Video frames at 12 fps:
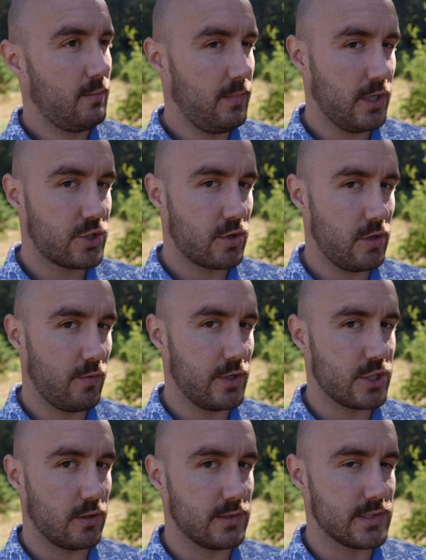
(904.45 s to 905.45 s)
Make sure you
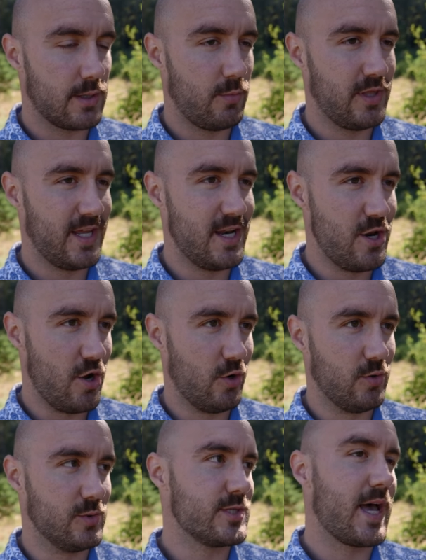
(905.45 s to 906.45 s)
reach out to someone that
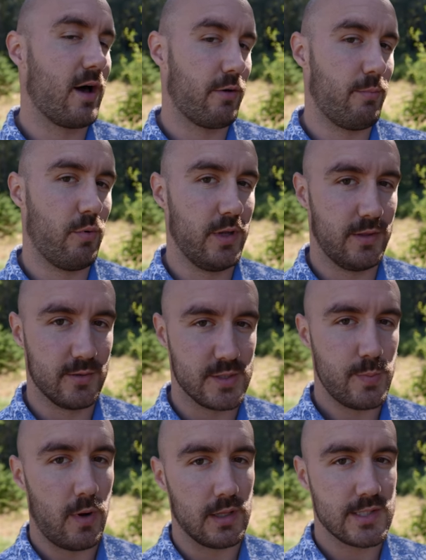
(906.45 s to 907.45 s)
knows how to point those
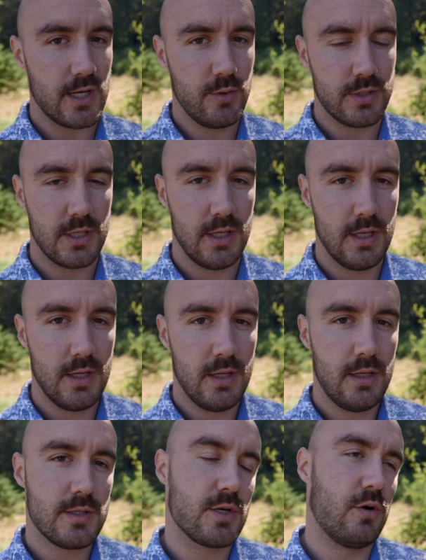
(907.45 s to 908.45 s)
spots out.
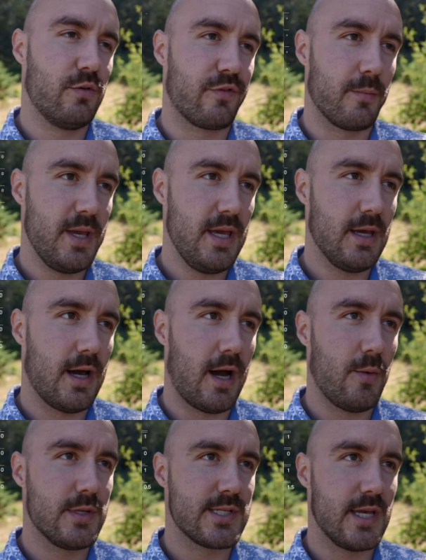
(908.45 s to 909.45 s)
So for me,
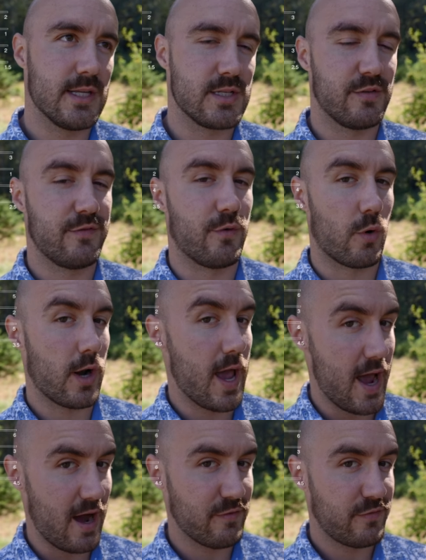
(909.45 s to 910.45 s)
I would say it's a four and a
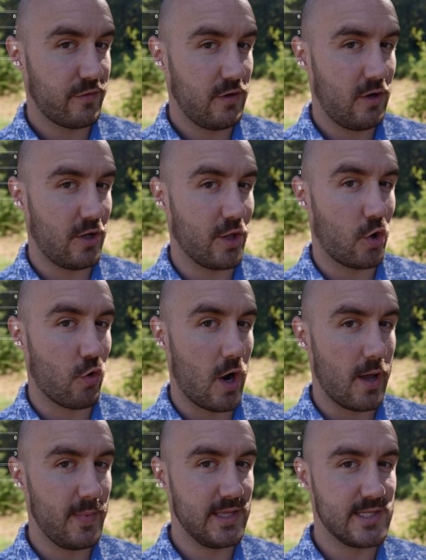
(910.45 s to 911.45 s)
half on the
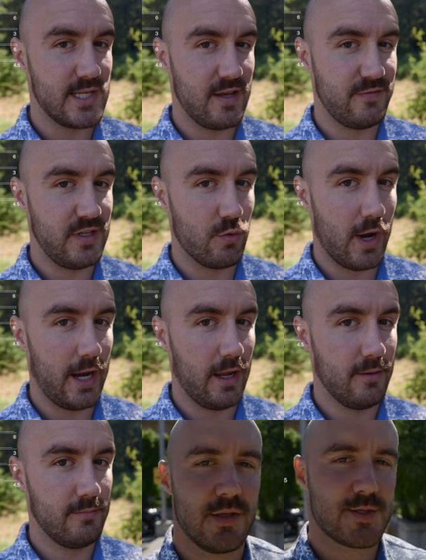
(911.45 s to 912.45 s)
crime and safety
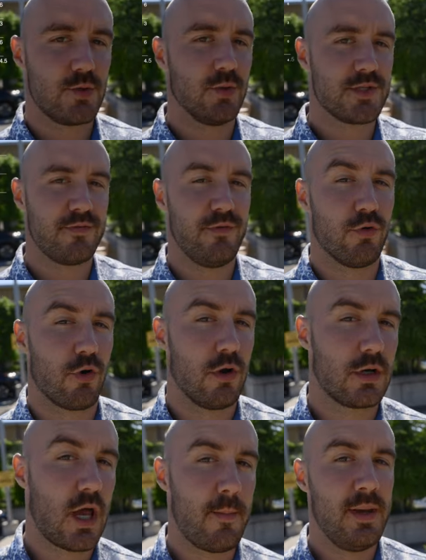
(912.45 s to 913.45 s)
rating. The schools in View
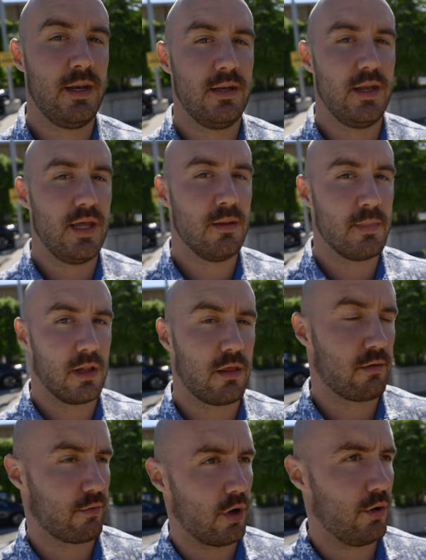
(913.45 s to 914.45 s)
Royal come in in the middle
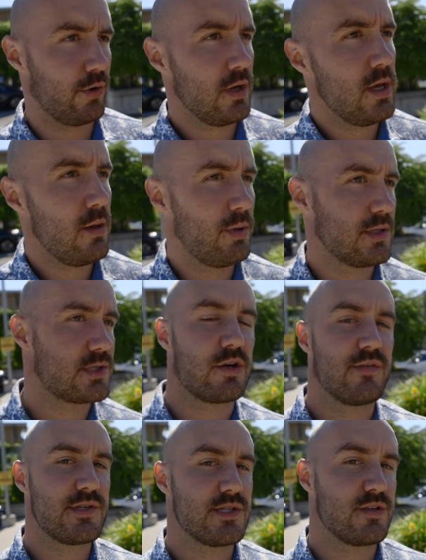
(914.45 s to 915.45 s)
of the road, but the
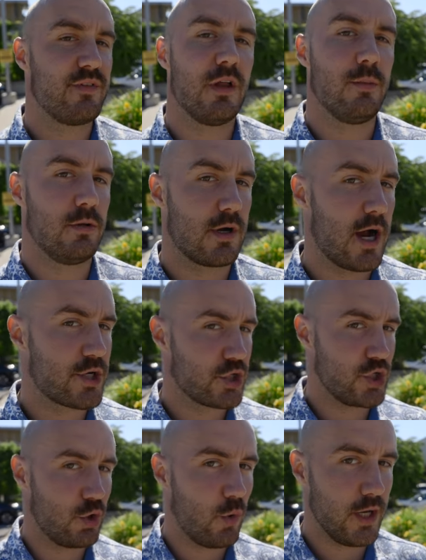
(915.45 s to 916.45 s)
services available are
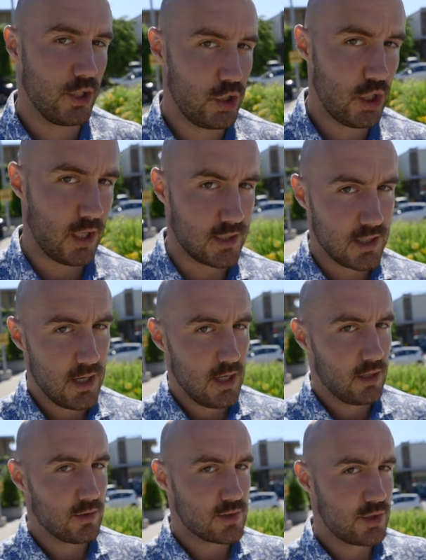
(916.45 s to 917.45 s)
actually quite good.
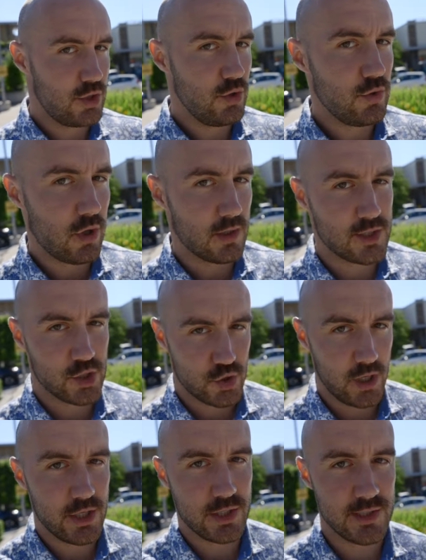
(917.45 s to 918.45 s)
There's two
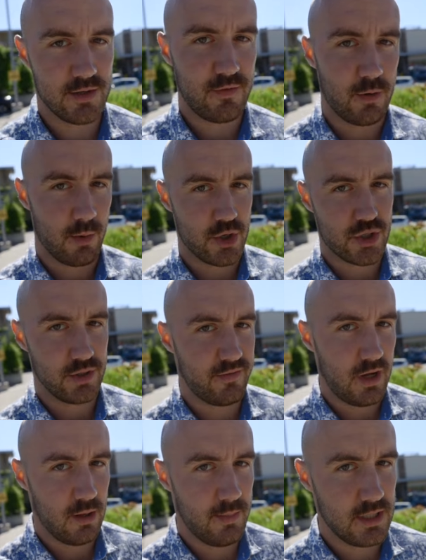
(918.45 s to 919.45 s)
concentrations of commercial
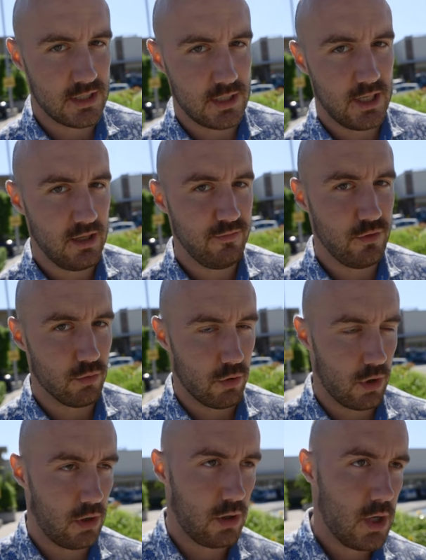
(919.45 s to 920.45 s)
development in View
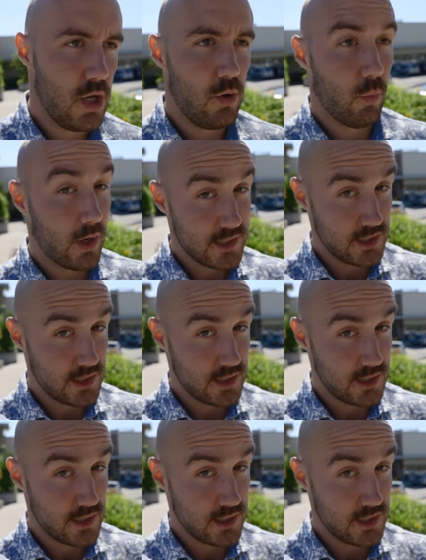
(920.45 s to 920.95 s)
Royal. One